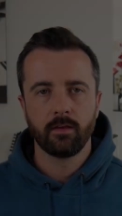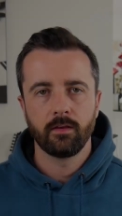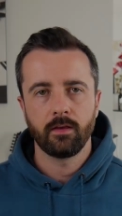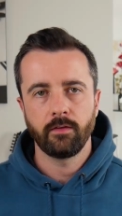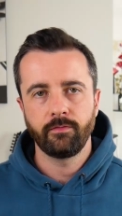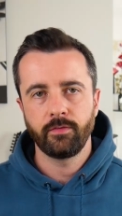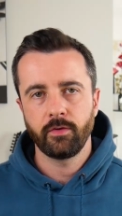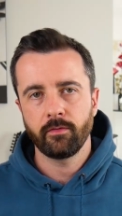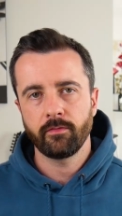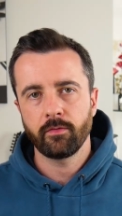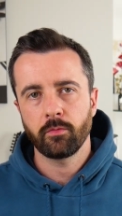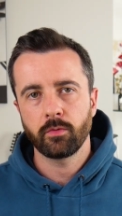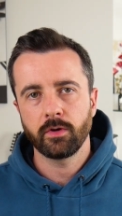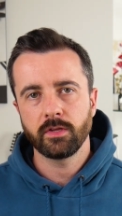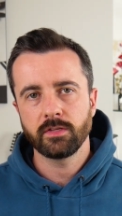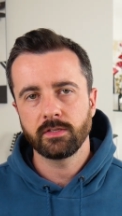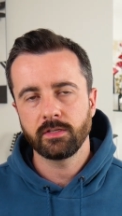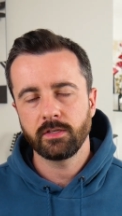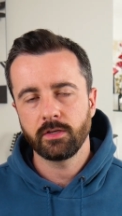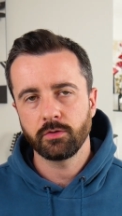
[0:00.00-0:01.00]
If you ever
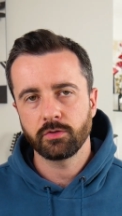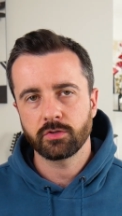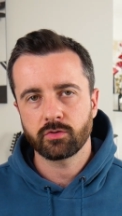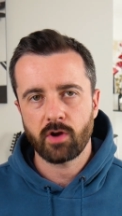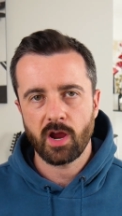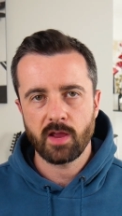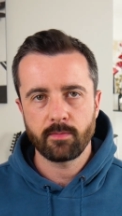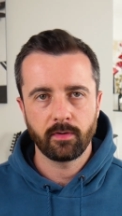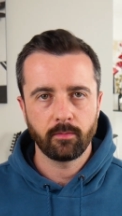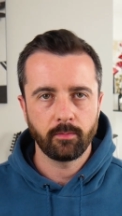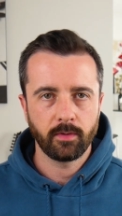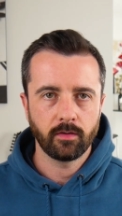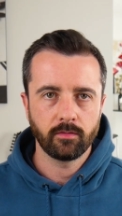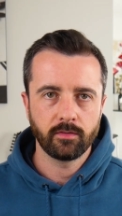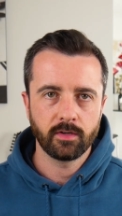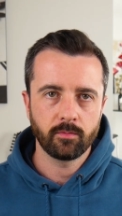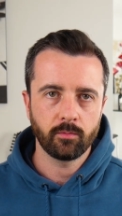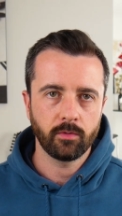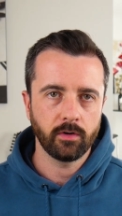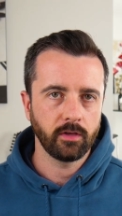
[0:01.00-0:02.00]
wanted to use Scrapy but you
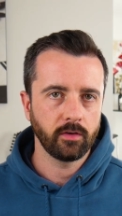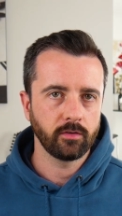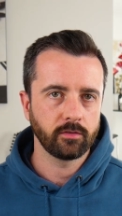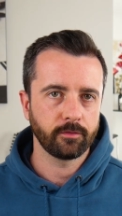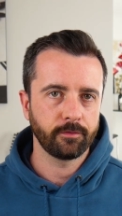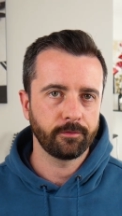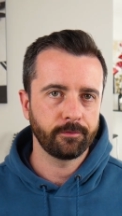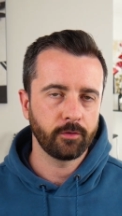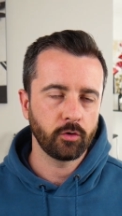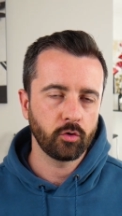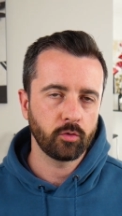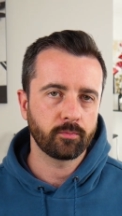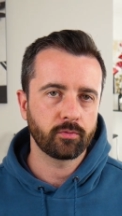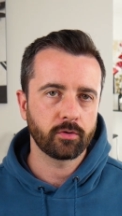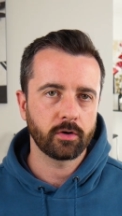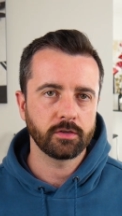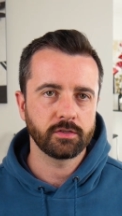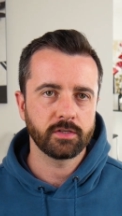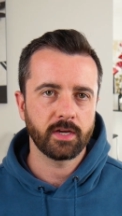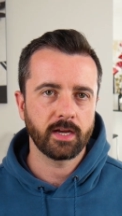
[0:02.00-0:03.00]
didn't want to use a full
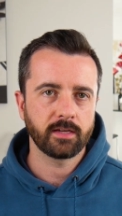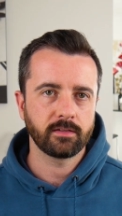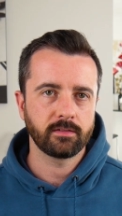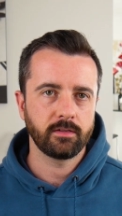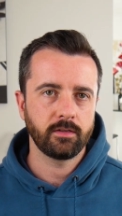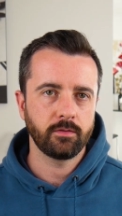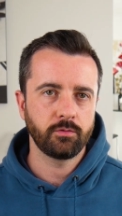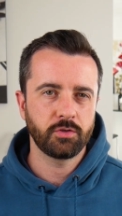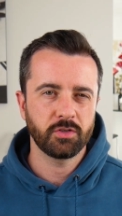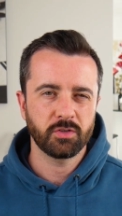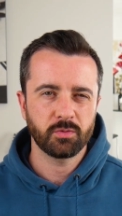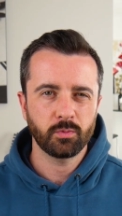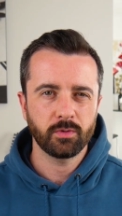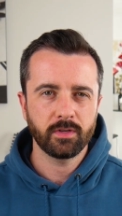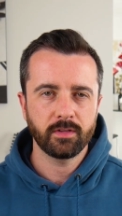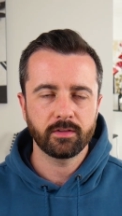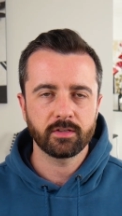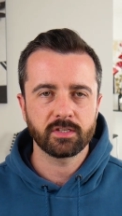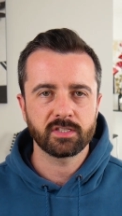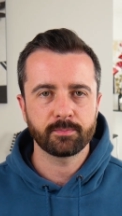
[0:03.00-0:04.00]
project, you just
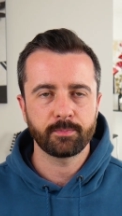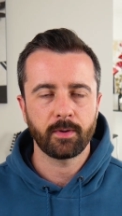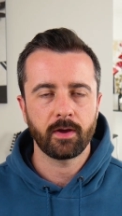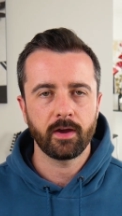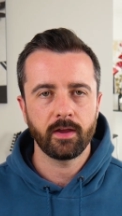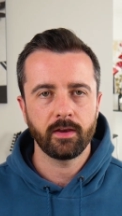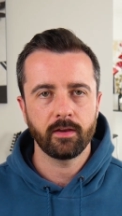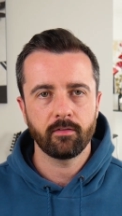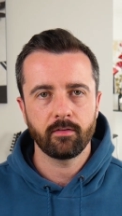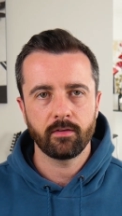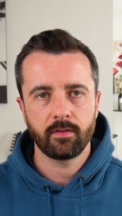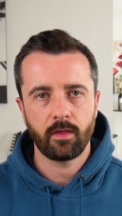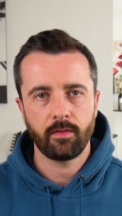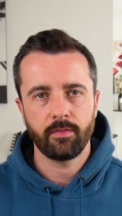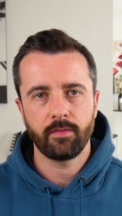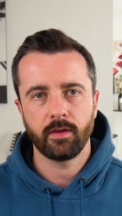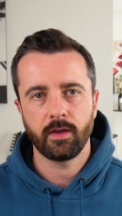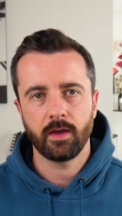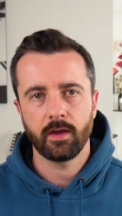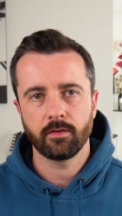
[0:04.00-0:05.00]
wanted the spider and
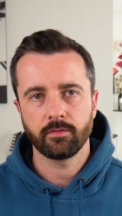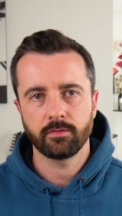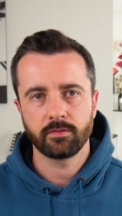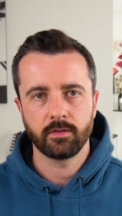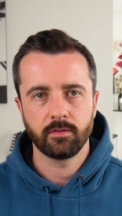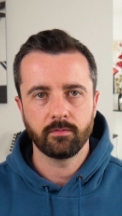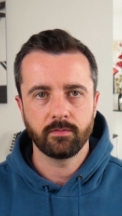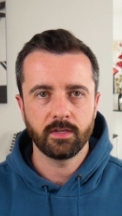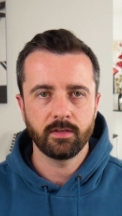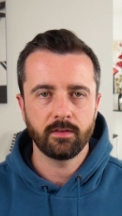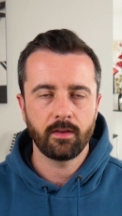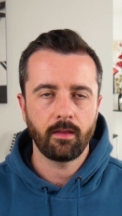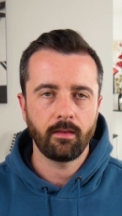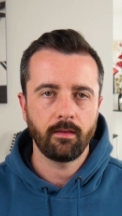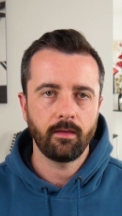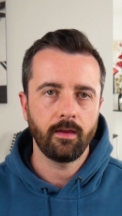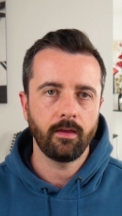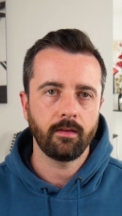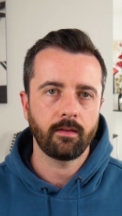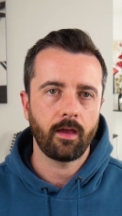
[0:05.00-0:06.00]
nothing else, you didn't
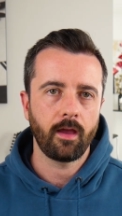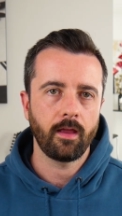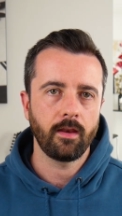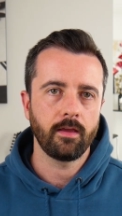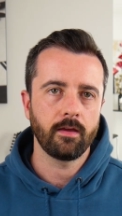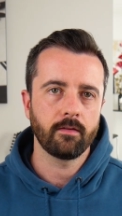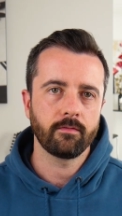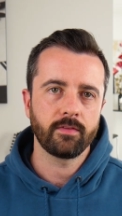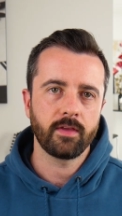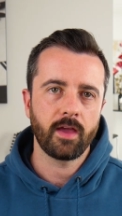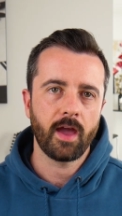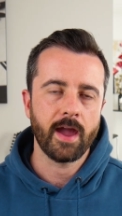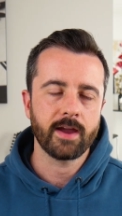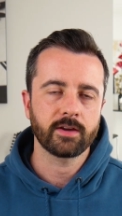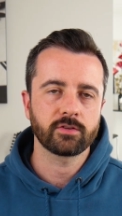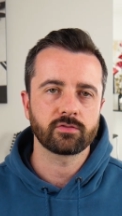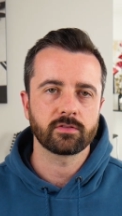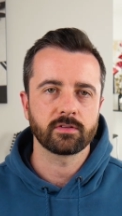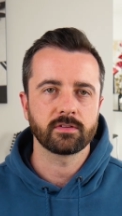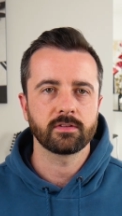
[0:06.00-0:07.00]
need any of the
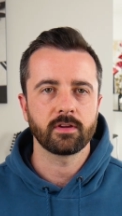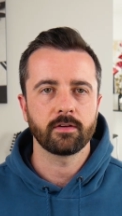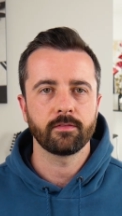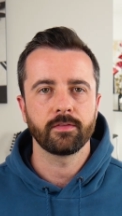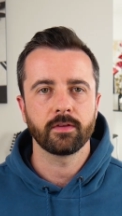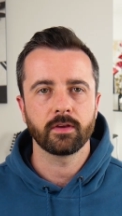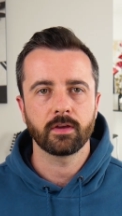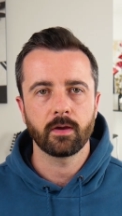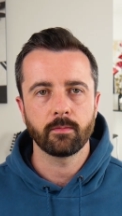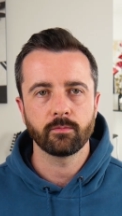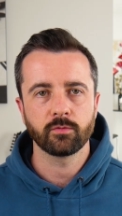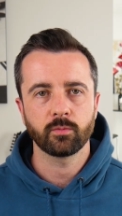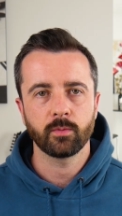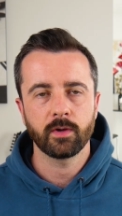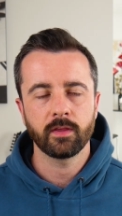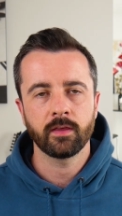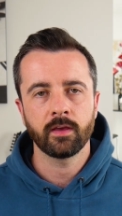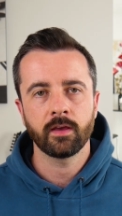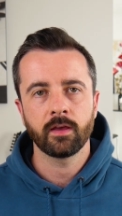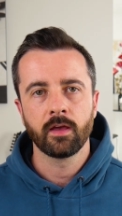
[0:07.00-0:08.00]
extra stuff that comes
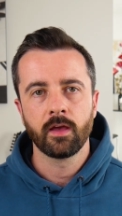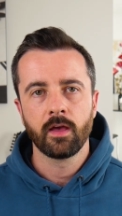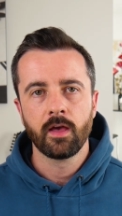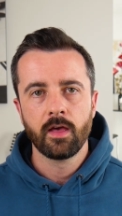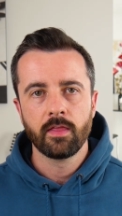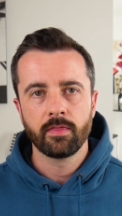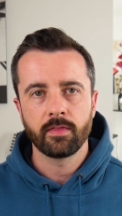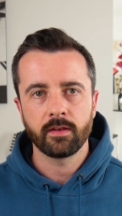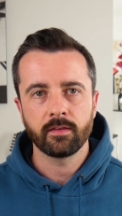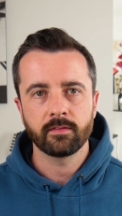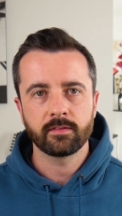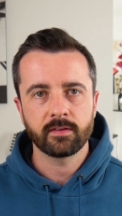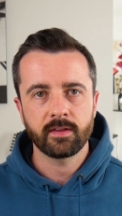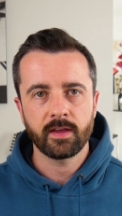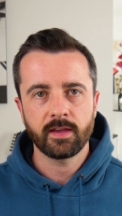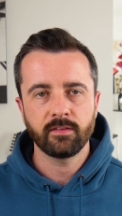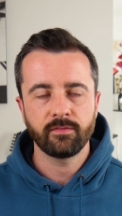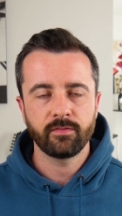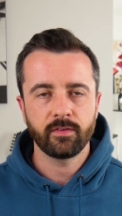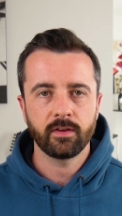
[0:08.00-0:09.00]
with it, then
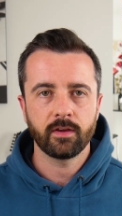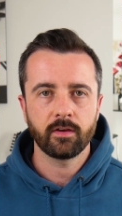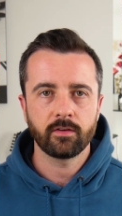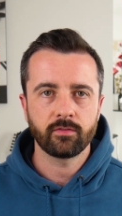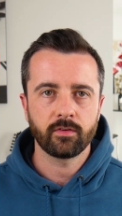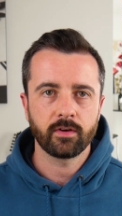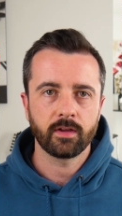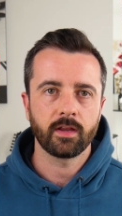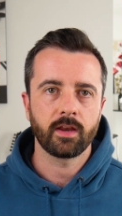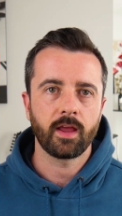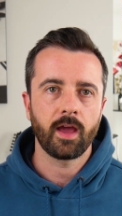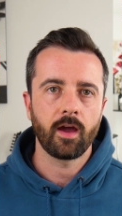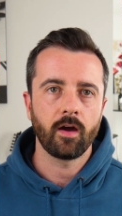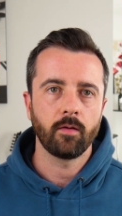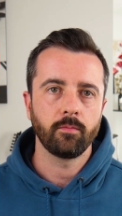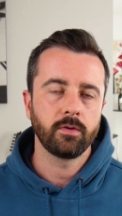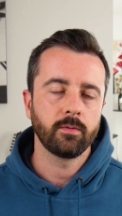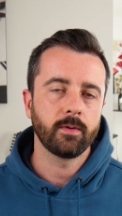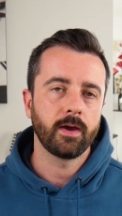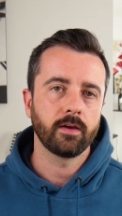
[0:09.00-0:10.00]
today's video is really going to
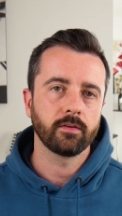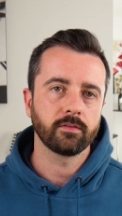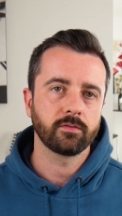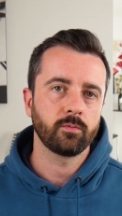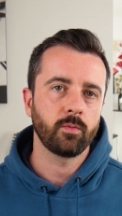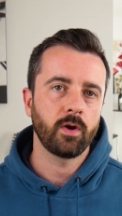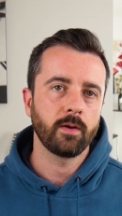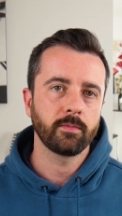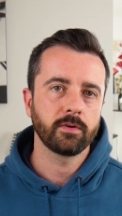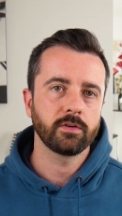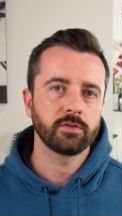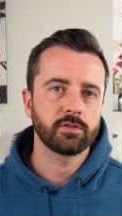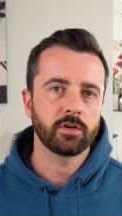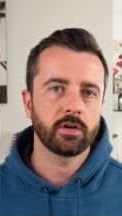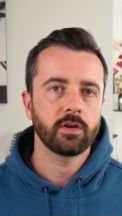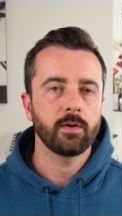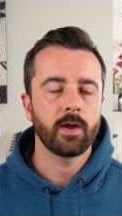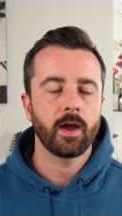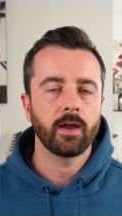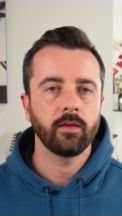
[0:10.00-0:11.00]
help you out. So what I'm going to
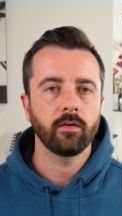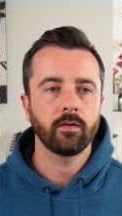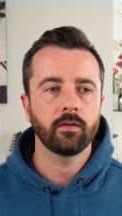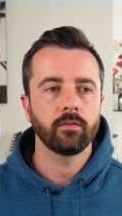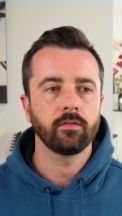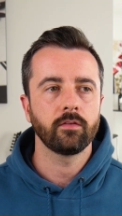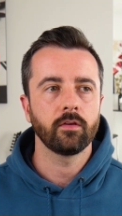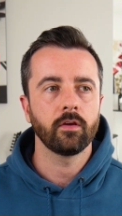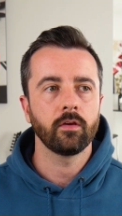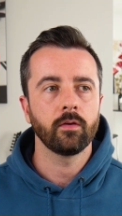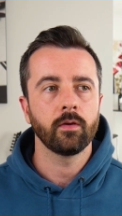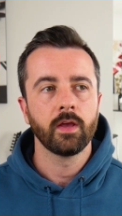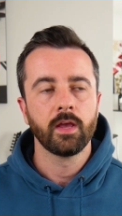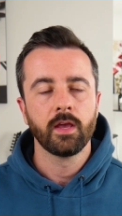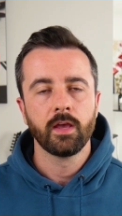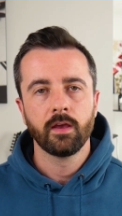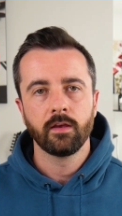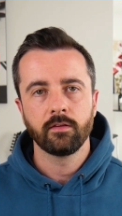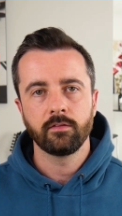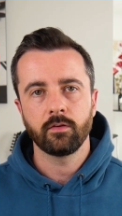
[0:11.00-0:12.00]
show you how you can do
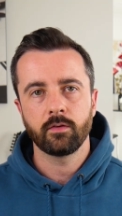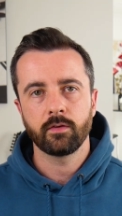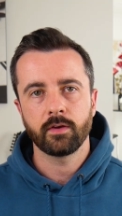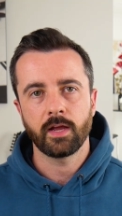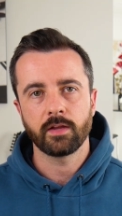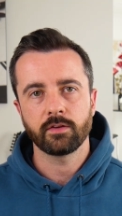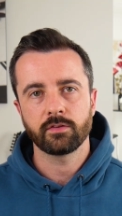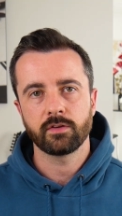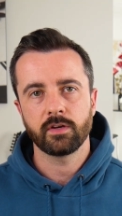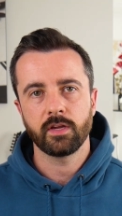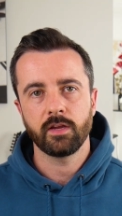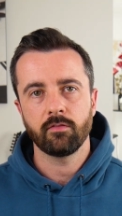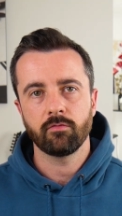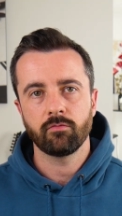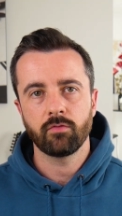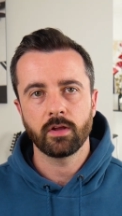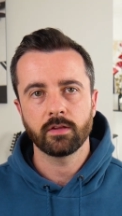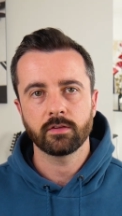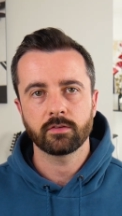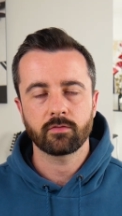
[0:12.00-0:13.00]
is you can actually
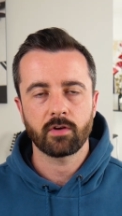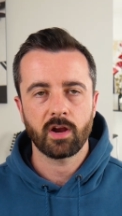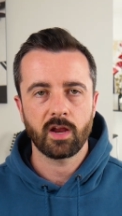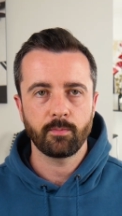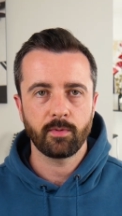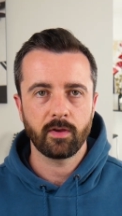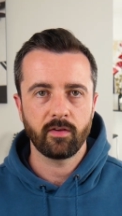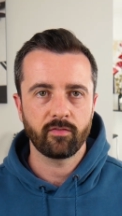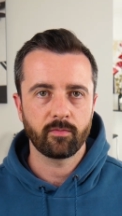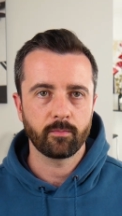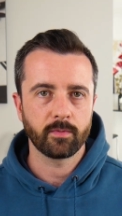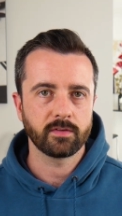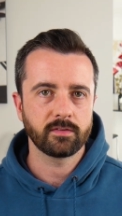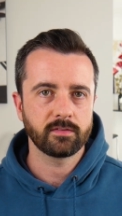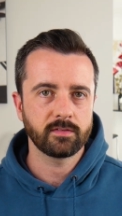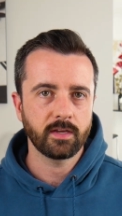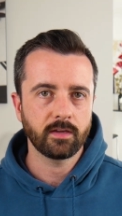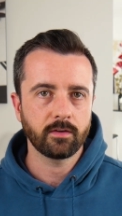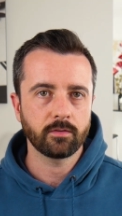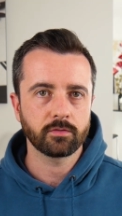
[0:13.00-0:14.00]
run Scrapy from a
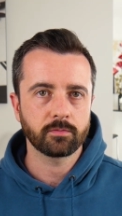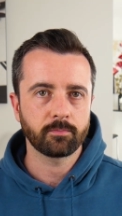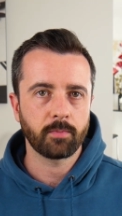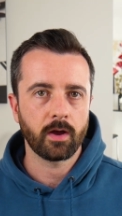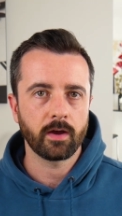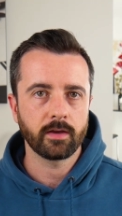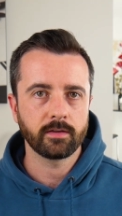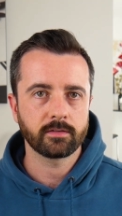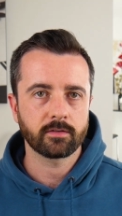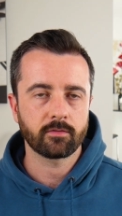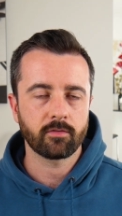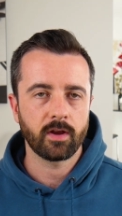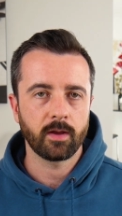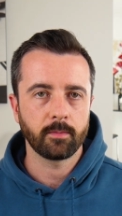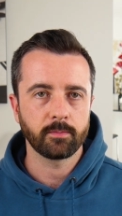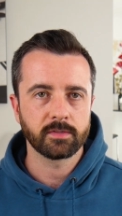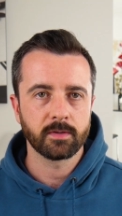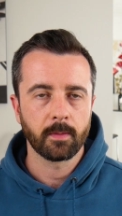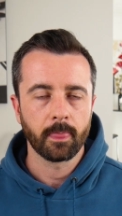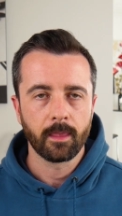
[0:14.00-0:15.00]
single Py
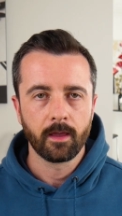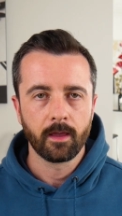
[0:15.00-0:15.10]
script